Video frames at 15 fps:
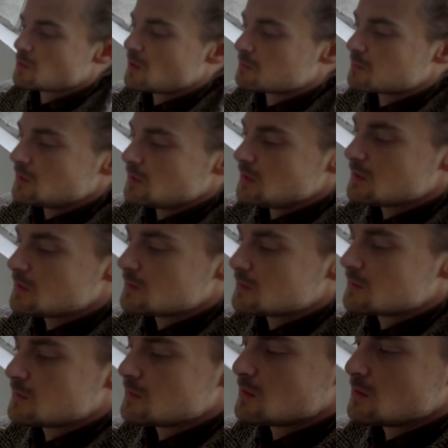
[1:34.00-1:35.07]
properly,
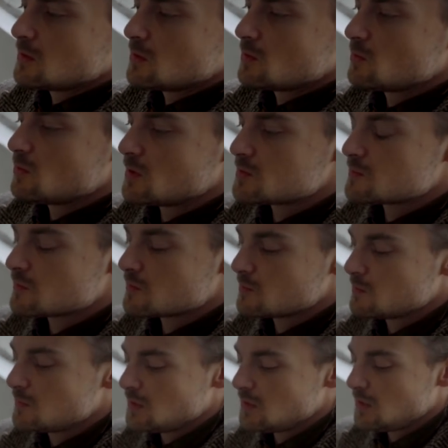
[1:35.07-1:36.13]
which for
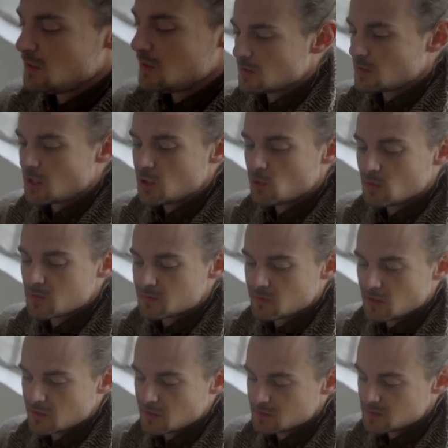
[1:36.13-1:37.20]
me, I always
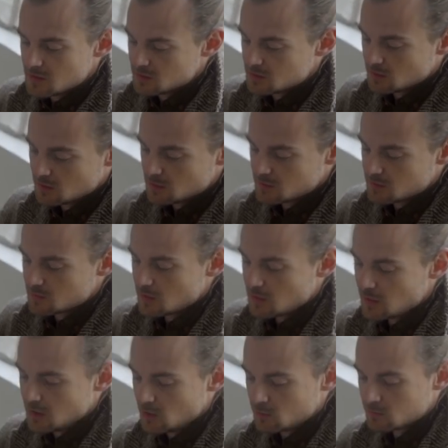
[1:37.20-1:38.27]
find the digital
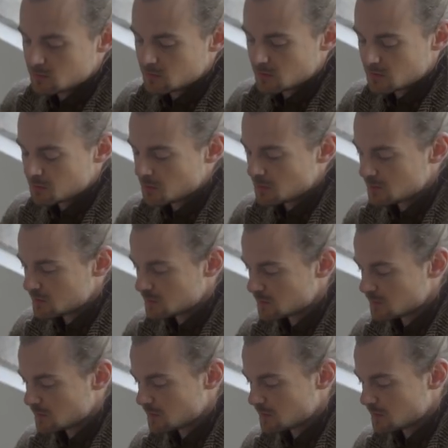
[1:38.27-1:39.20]
slightly overexposed,